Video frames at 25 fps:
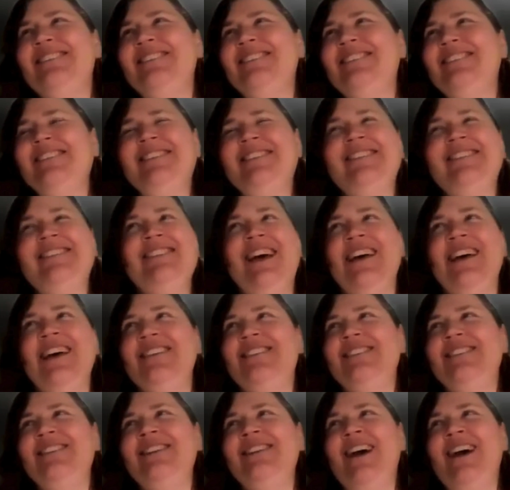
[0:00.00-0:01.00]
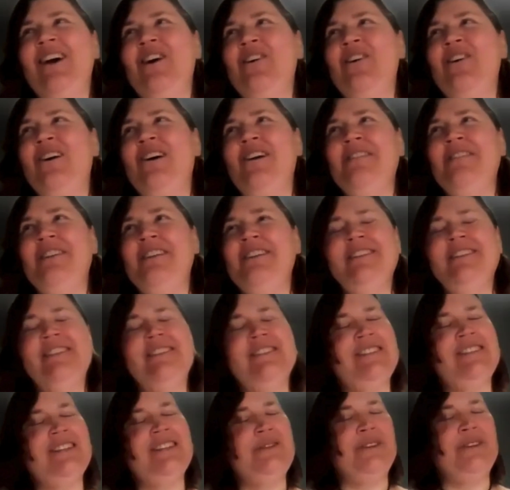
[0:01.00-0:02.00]
and success and how
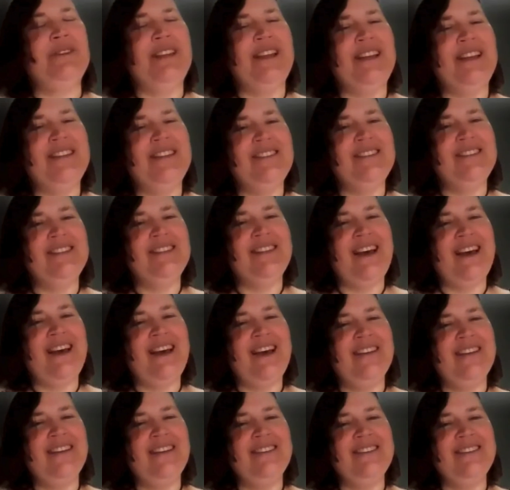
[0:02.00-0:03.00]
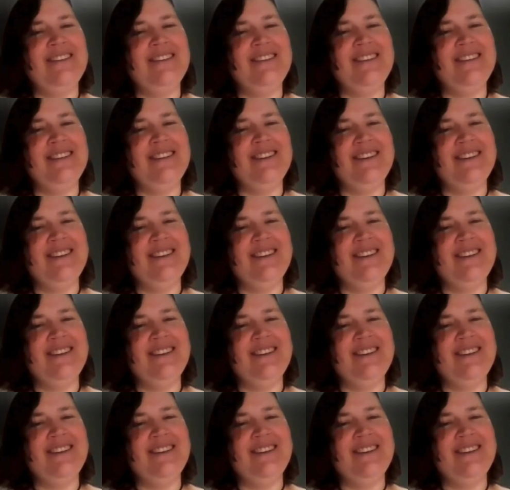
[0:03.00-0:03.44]
authenticity relates to that.